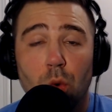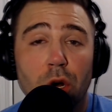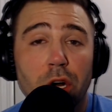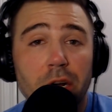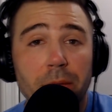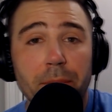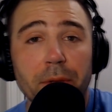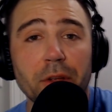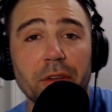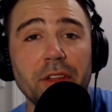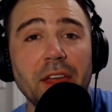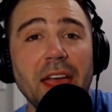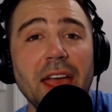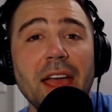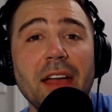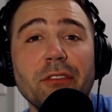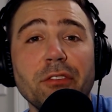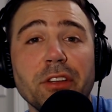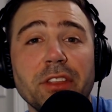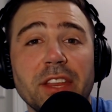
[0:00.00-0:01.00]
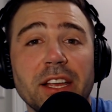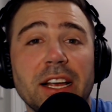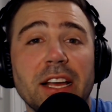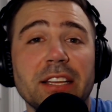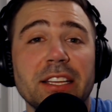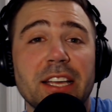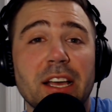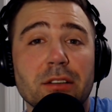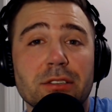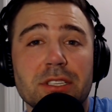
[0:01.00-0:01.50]
We're going to build
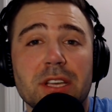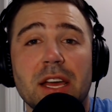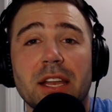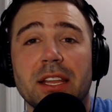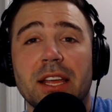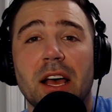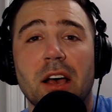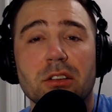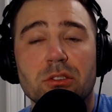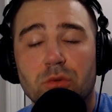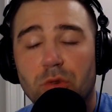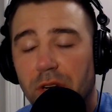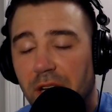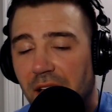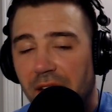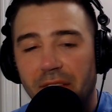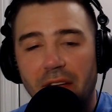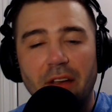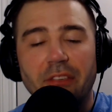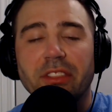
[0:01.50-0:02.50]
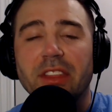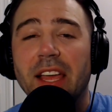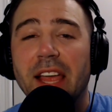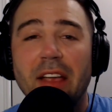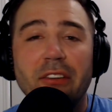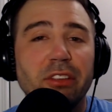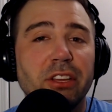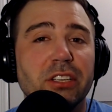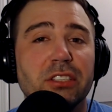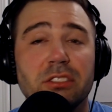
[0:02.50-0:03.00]
everything on the outside of the house. We're going to have
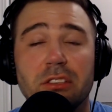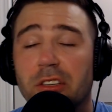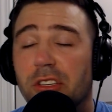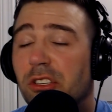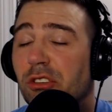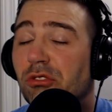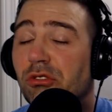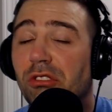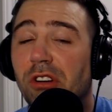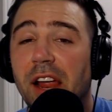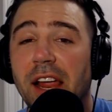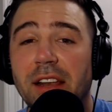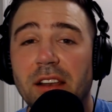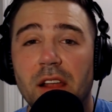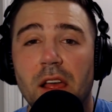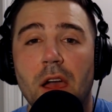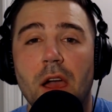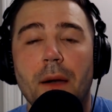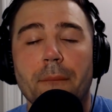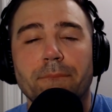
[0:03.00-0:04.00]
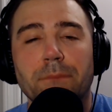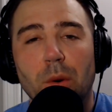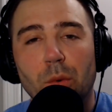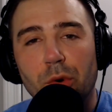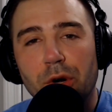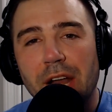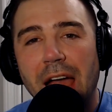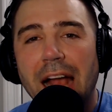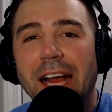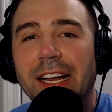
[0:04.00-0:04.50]
everything's going to look great,
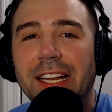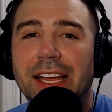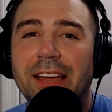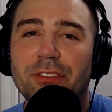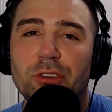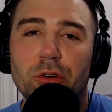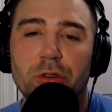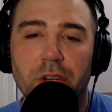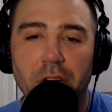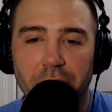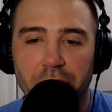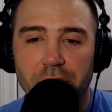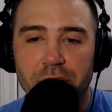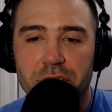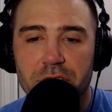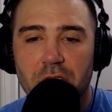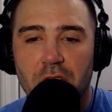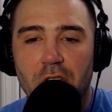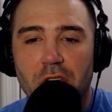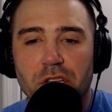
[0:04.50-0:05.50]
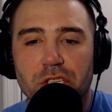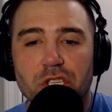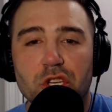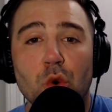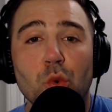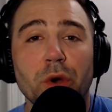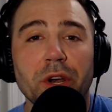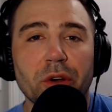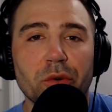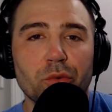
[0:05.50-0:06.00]
but we're not going to give you gutters.
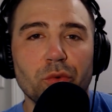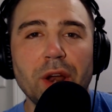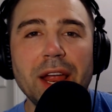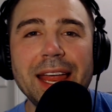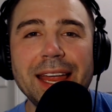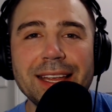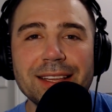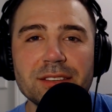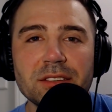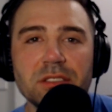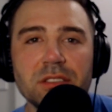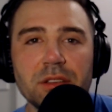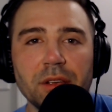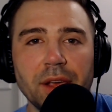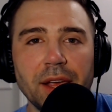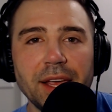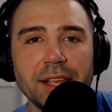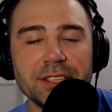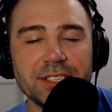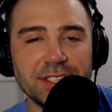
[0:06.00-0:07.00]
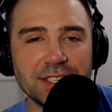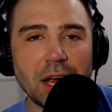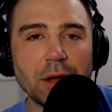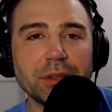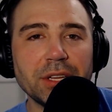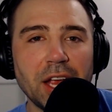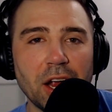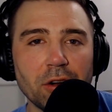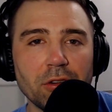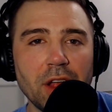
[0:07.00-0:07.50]
So when it rains in
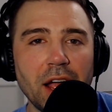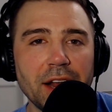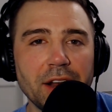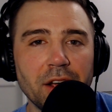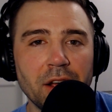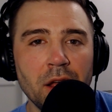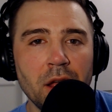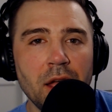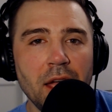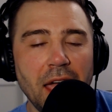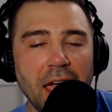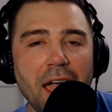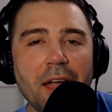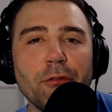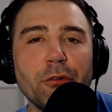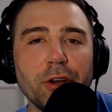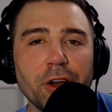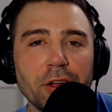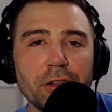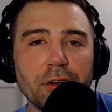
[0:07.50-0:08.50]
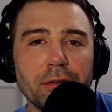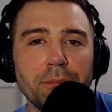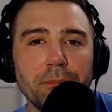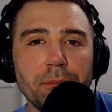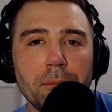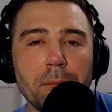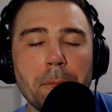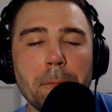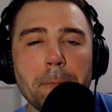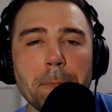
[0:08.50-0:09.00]
South Carolina every
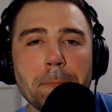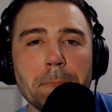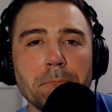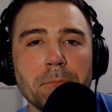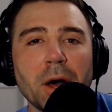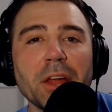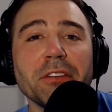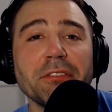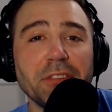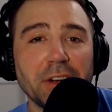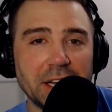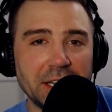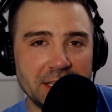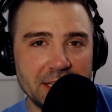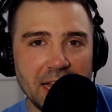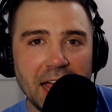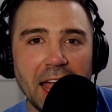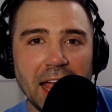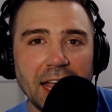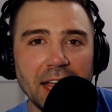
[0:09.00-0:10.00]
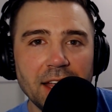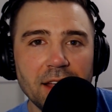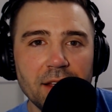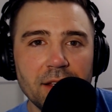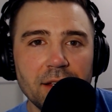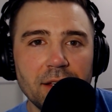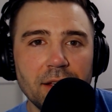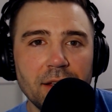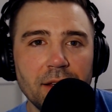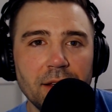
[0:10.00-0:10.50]
other motherfucking
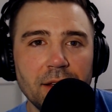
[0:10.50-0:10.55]
day,